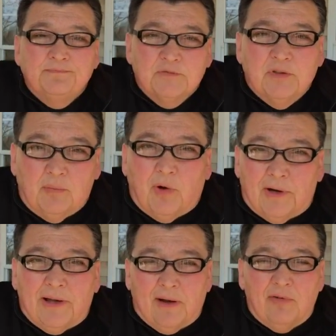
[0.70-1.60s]
Good
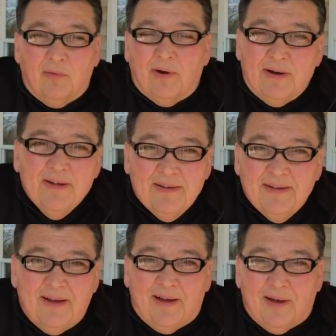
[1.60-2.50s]
morning, everyone.
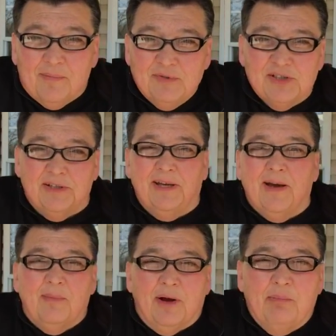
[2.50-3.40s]
I'm sitting
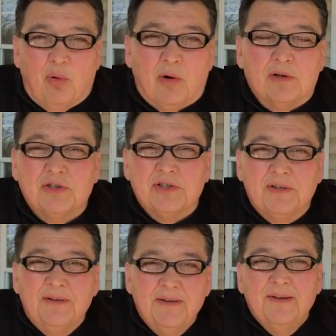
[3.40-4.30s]
on my porch.
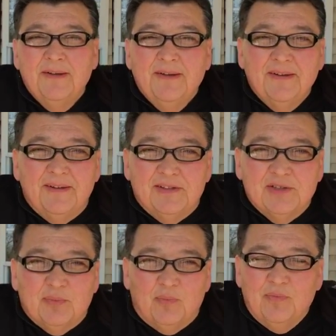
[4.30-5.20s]

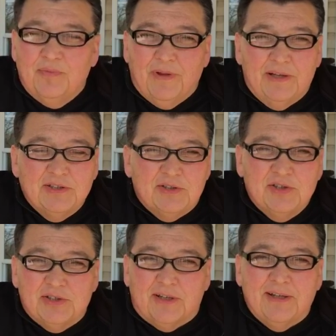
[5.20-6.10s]
It's nice and
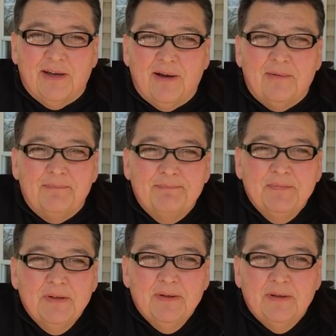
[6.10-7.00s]
sunny out.
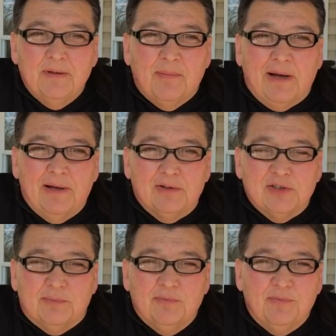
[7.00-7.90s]
You might hear
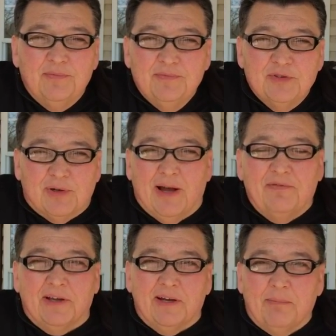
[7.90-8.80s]
some
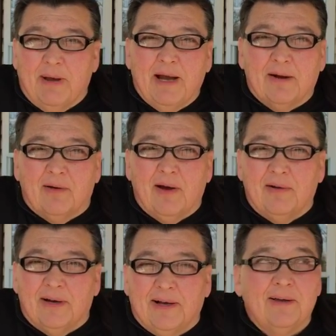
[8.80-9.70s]
traffic in the
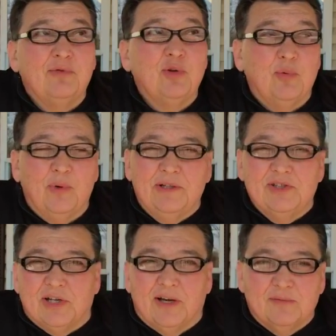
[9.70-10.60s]
background, and I have two wind
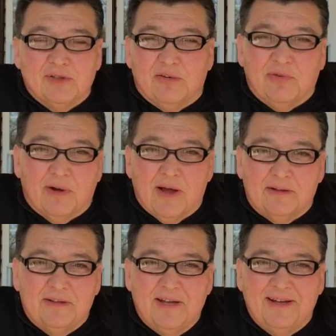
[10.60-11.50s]
chimes I forgot
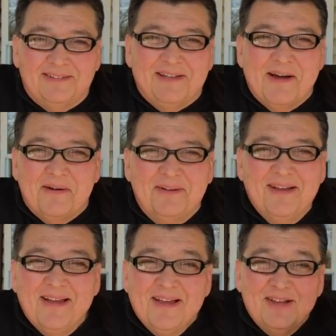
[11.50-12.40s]
to take down.
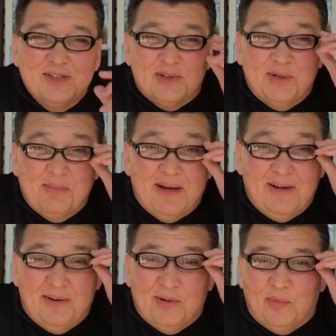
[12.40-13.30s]
So you might
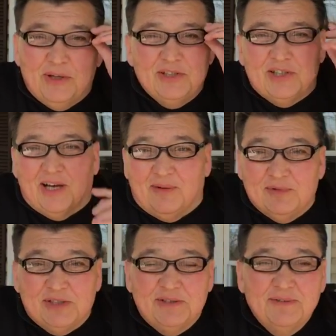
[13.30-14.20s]
hear the wind
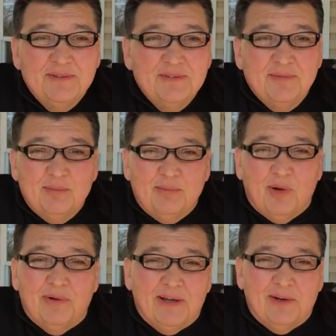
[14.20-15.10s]
chimes
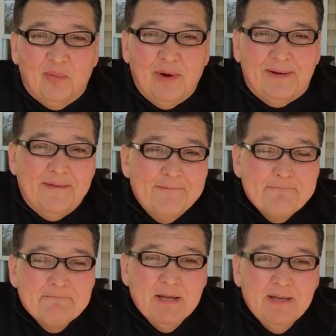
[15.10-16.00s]
blowing in the wind.
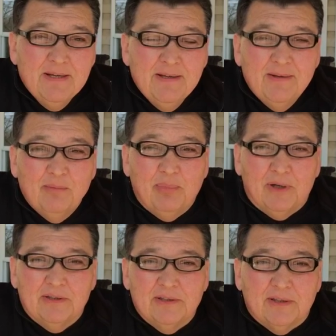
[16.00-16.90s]

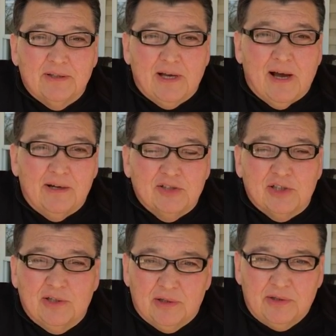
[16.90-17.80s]
But uh, God is
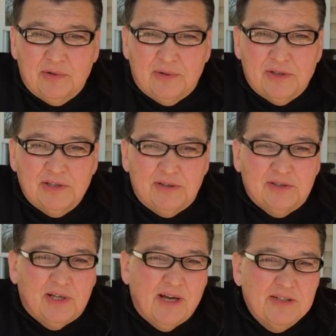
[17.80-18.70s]
good to us, He's
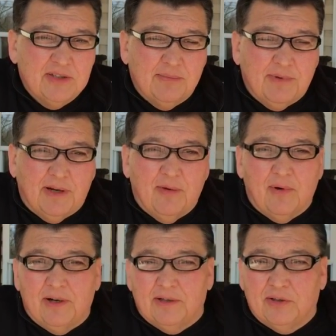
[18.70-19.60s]
awesome, and I
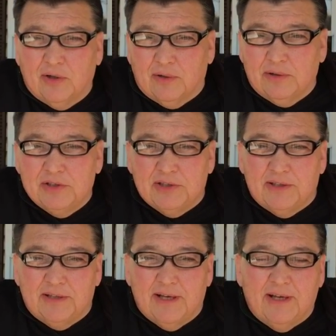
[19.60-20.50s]
want to encourage you
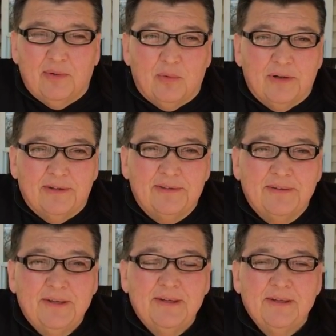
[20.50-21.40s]
today with
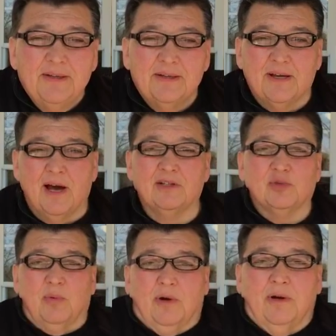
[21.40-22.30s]
God's
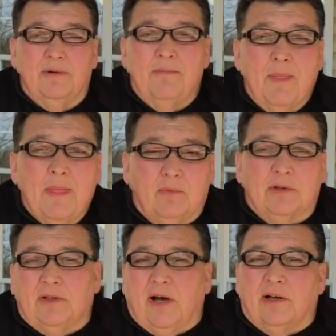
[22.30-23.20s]
Word. We're
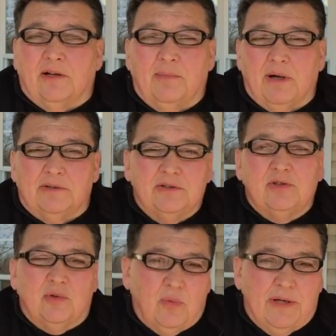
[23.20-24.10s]
talking about the
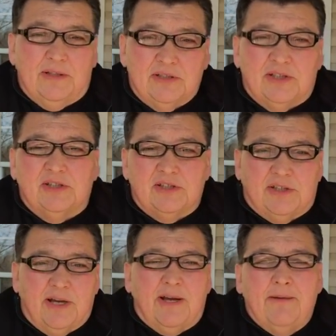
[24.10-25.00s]
two witnesses
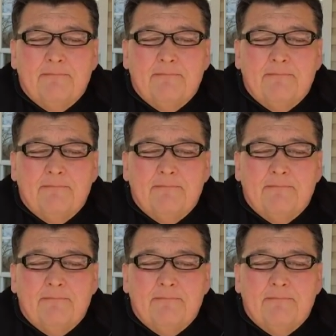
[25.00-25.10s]
today